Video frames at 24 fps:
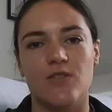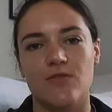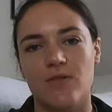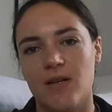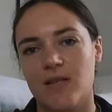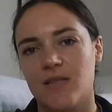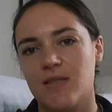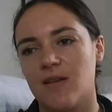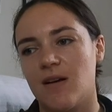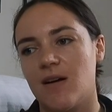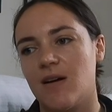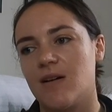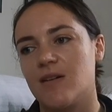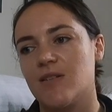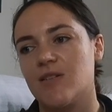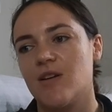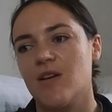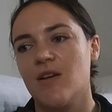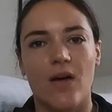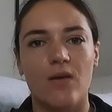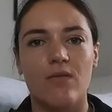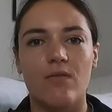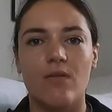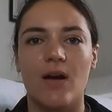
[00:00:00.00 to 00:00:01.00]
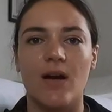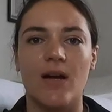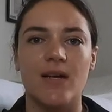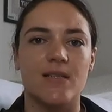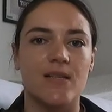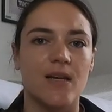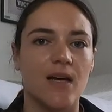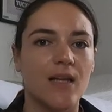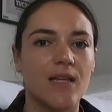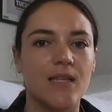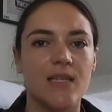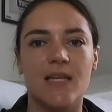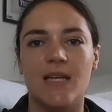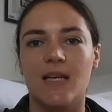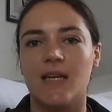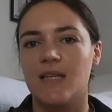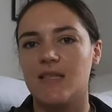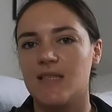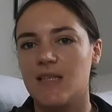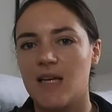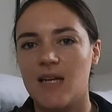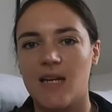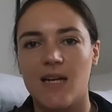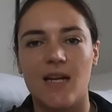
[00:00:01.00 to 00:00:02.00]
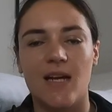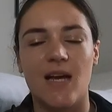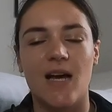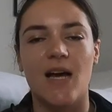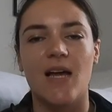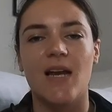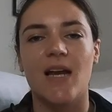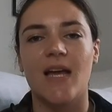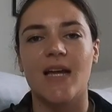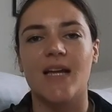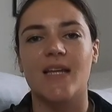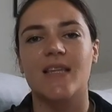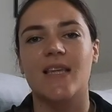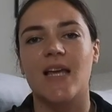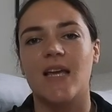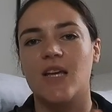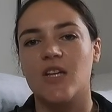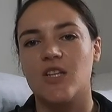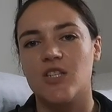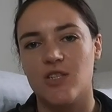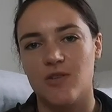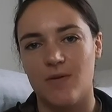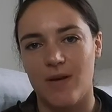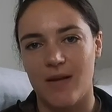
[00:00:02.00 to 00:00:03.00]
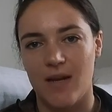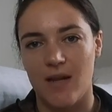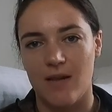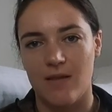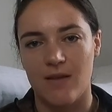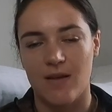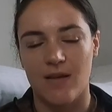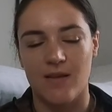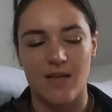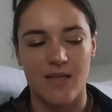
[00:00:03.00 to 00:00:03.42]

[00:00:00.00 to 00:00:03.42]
dressage, fun rides, hunting, da da da, like they could do anything.